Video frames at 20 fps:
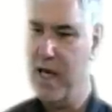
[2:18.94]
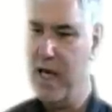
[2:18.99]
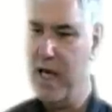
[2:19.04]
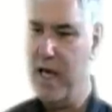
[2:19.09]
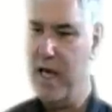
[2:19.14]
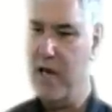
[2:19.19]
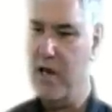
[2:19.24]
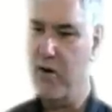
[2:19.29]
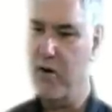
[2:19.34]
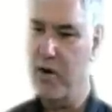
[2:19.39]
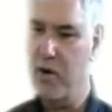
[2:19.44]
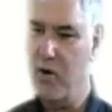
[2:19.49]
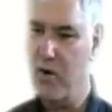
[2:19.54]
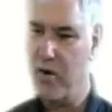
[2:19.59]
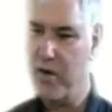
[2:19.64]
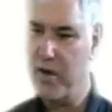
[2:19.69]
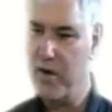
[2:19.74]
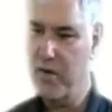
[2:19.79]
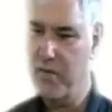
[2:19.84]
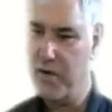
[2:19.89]
here in
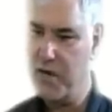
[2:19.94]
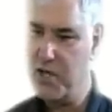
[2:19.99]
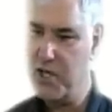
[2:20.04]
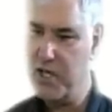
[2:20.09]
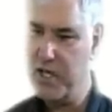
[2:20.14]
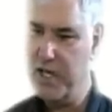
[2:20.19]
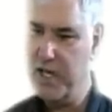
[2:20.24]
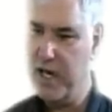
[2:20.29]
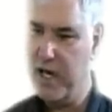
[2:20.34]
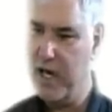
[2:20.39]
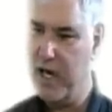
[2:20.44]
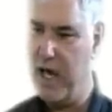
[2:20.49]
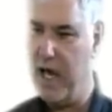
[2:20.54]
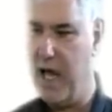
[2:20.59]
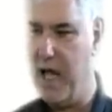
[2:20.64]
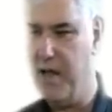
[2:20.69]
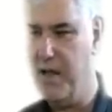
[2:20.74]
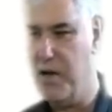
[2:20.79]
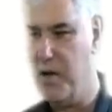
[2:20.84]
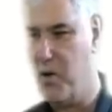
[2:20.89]
Northern Virginia,
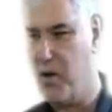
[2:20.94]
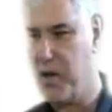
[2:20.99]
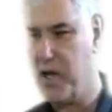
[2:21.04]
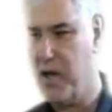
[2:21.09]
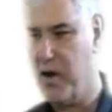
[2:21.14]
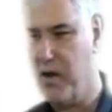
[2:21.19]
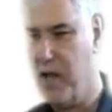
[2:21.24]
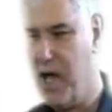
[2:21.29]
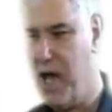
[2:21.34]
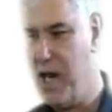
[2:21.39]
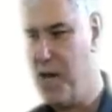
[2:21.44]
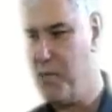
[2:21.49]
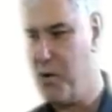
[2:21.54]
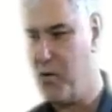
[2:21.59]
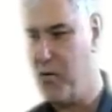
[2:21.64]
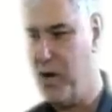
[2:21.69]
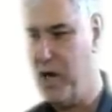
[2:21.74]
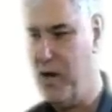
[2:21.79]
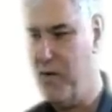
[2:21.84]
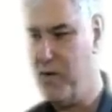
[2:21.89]
and the North Carolina
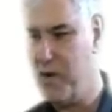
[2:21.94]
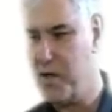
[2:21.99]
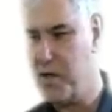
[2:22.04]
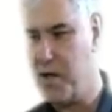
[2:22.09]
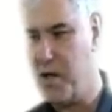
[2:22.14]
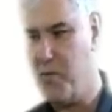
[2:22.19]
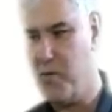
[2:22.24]
Marine will say,